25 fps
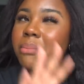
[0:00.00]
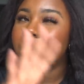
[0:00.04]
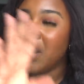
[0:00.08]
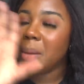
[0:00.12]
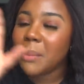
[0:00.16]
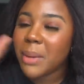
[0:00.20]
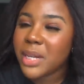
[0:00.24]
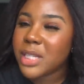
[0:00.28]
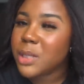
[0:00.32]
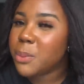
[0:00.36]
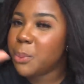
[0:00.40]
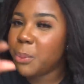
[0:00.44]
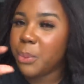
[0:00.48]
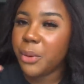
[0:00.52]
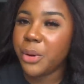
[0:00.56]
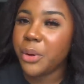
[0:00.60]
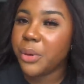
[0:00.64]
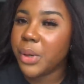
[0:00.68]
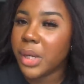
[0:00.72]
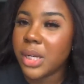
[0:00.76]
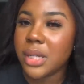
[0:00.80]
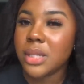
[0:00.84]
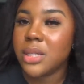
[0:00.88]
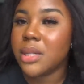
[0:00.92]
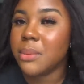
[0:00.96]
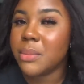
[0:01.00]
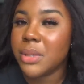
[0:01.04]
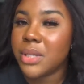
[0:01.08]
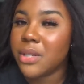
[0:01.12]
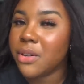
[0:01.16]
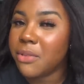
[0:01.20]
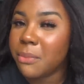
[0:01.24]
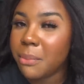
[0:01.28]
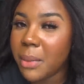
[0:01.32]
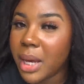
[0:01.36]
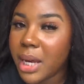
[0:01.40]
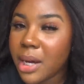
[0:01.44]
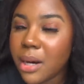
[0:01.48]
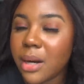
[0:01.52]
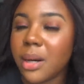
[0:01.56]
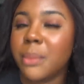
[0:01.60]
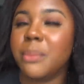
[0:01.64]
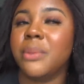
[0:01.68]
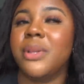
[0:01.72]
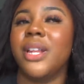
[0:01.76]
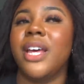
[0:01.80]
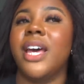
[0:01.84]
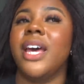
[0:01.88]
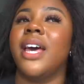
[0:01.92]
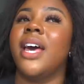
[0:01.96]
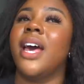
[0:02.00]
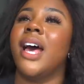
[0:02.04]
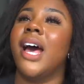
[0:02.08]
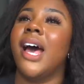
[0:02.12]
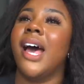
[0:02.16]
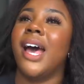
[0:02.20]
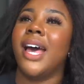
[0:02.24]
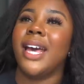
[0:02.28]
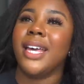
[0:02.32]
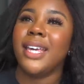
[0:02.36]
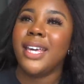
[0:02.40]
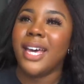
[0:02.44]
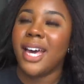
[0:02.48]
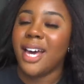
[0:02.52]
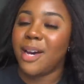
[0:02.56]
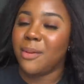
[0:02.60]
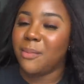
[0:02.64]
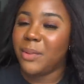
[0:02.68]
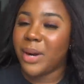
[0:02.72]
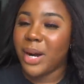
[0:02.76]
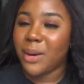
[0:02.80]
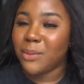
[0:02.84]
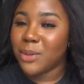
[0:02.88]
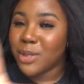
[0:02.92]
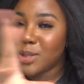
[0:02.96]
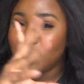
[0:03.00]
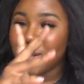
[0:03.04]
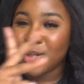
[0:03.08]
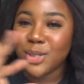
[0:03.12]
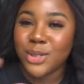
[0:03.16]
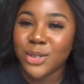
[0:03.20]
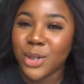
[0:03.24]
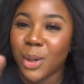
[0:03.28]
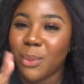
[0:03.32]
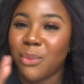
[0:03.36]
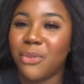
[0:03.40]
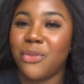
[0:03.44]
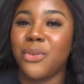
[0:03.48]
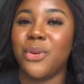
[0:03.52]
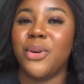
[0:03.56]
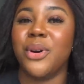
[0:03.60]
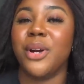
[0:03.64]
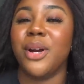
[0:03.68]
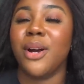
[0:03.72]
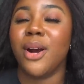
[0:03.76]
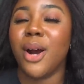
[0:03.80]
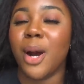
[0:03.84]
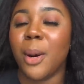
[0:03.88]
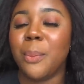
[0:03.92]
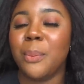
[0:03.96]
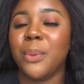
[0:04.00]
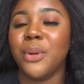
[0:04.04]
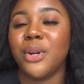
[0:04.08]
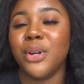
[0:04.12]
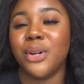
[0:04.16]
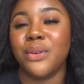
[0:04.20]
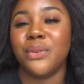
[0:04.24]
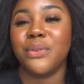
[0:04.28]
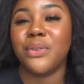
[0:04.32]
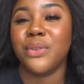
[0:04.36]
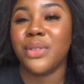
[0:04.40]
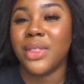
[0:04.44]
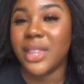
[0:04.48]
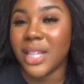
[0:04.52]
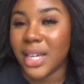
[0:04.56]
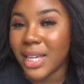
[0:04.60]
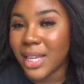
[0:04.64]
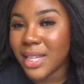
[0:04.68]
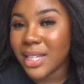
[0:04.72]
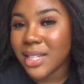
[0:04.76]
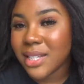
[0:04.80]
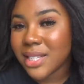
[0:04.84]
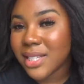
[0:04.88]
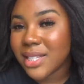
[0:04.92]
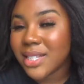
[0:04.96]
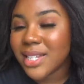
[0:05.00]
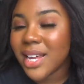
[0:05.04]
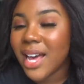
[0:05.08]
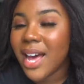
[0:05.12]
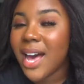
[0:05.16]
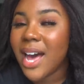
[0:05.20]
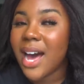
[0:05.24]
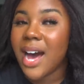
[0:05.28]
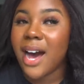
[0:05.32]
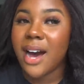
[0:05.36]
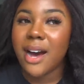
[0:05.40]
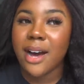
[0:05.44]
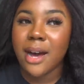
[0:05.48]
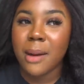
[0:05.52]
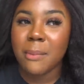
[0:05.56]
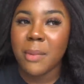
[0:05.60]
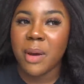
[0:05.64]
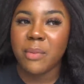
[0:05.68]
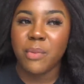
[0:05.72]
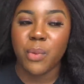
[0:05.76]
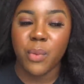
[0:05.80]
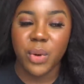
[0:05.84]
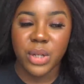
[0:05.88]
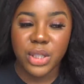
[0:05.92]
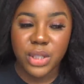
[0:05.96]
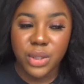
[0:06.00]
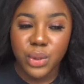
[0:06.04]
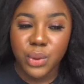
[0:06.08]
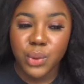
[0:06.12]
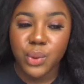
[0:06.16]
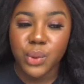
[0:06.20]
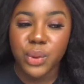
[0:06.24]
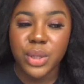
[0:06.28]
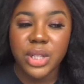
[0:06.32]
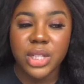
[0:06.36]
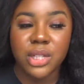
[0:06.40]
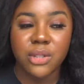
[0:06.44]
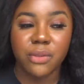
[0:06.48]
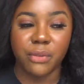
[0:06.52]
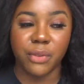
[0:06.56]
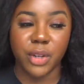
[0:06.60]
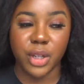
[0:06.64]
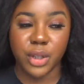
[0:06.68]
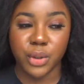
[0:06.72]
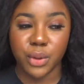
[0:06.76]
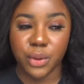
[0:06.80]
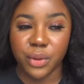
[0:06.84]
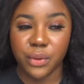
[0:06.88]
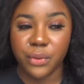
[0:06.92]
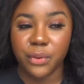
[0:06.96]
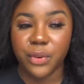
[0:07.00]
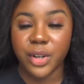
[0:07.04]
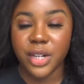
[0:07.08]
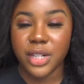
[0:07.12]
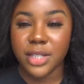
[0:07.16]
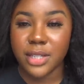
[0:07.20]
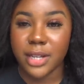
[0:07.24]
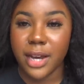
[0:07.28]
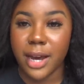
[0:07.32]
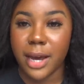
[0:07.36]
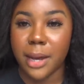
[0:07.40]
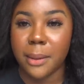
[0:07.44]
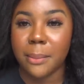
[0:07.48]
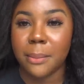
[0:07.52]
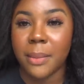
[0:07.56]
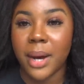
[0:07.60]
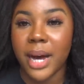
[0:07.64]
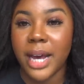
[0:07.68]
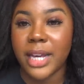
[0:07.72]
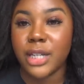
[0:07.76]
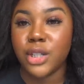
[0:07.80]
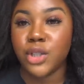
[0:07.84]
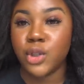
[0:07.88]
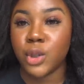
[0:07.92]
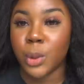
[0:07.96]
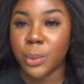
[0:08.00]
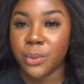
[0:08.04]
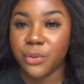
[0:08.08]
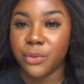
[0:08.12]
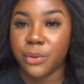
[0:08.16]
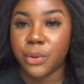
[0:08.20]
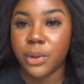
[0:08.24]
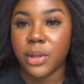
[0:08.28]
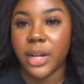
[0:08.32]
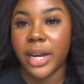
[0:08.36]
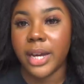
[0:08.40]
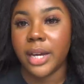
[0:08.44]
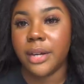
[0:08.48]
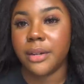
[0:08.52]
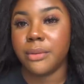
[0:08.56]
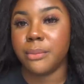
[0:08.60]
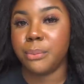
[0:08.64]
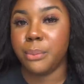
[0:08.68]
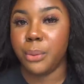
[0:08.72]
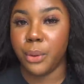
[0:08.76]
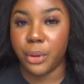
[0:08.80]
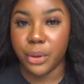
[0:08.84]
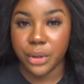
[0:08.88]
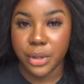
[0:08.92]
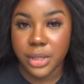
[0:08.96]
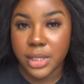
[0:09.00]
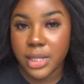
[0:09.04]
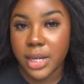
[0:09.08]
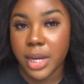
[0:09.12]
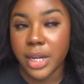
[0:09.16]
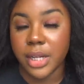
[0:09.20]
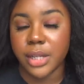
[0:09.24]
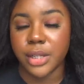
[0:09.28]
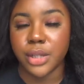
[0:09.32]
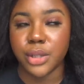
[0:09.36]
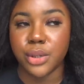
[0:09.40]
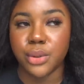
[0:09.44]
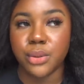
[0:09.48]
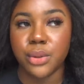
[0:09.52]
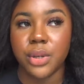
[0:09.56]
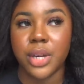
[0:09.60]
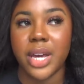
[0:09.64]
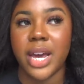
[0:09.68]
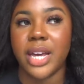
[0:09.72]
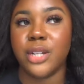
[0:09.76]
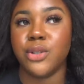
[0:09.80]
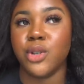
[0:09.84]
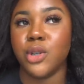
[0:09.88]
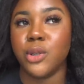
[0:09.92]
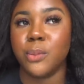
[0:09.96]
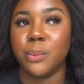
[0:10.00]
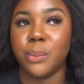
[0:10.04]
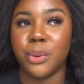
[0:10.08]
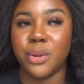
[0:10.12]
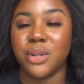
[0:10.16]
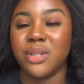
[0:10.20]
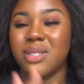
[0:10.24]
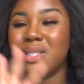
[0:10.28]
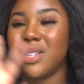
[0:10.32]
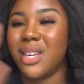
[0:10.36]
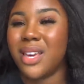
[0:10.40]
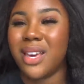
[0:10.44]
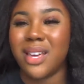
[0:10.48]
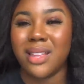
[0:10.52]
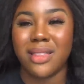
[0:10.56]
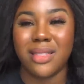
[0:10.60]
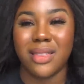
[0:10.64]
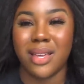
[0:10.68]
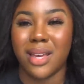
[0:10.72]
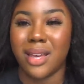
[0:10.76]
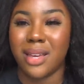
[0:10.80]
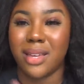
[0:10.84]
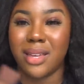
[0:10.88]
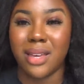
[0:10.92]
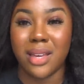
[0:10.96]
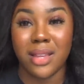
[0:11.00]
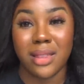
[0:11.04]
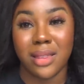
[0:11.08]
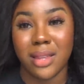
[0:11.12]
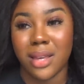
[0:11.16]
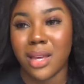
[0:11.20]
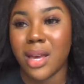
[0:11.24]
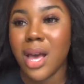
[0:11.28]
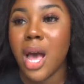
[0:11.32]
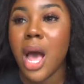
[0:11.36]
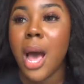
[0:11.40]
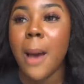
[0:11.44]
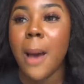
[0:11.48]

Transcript: I might sprinkle a little bit of makeup there. Yeah, but I want to shop for a couple of things. Um, I've been wanting to do this video. The first time I shopped for like products here in the UK. I just bought here, there, here, there.